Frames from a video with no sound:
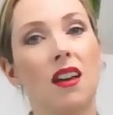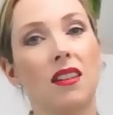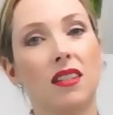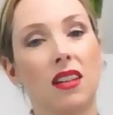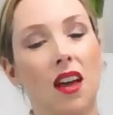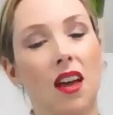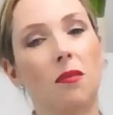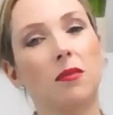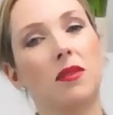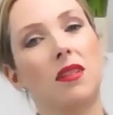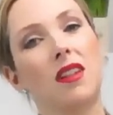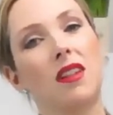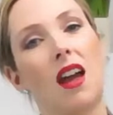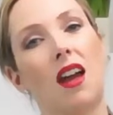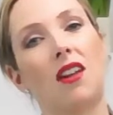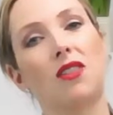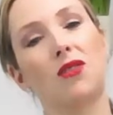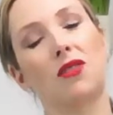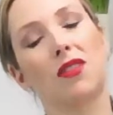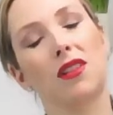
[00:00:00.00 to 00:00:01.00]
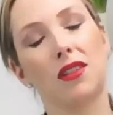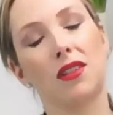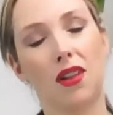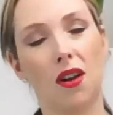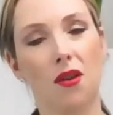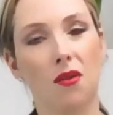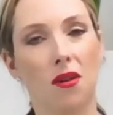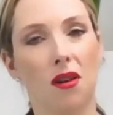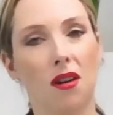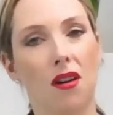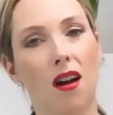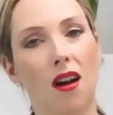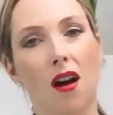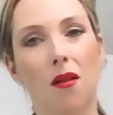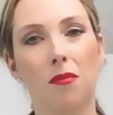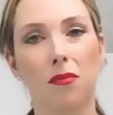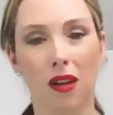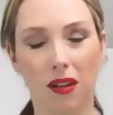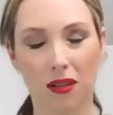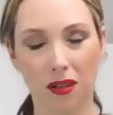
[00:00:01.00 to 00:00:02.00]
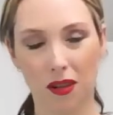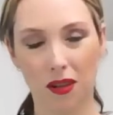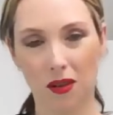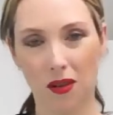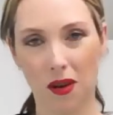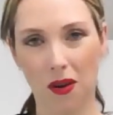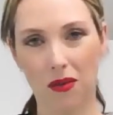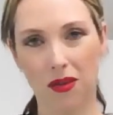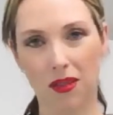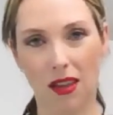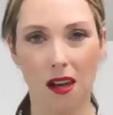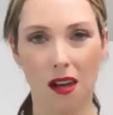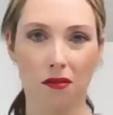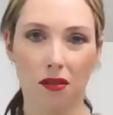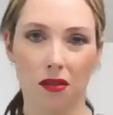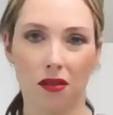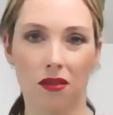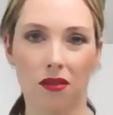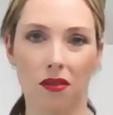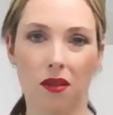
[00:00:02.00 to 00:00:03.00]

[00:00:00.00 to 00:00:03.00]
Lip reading: to help to naturally lower our blood glucose levels.